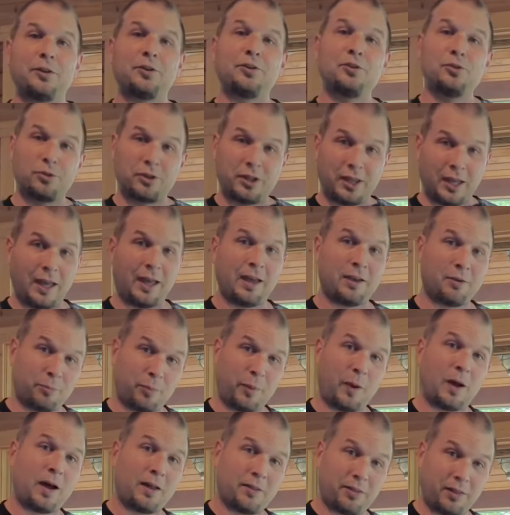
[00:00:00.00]
You can't
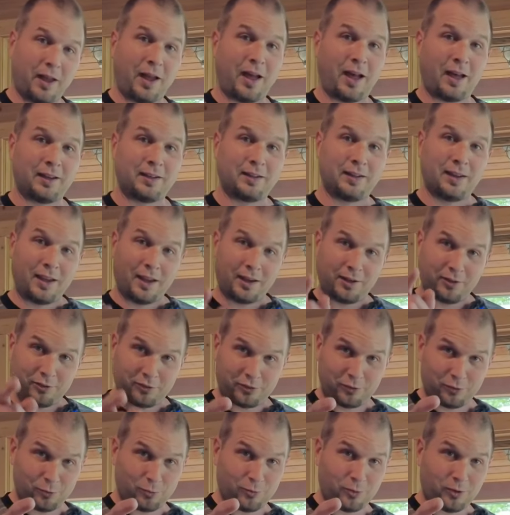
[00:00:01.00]
buy that at a
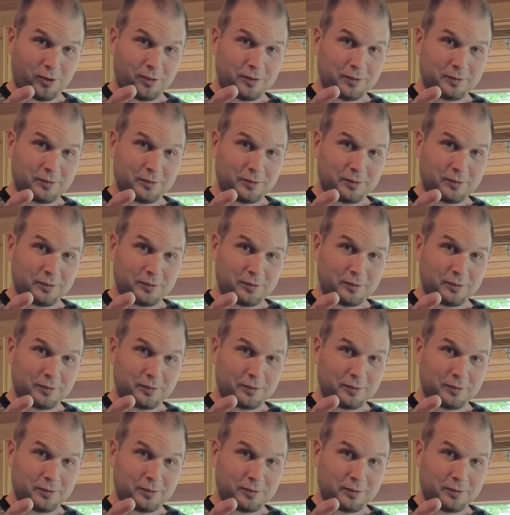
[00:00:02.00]
store.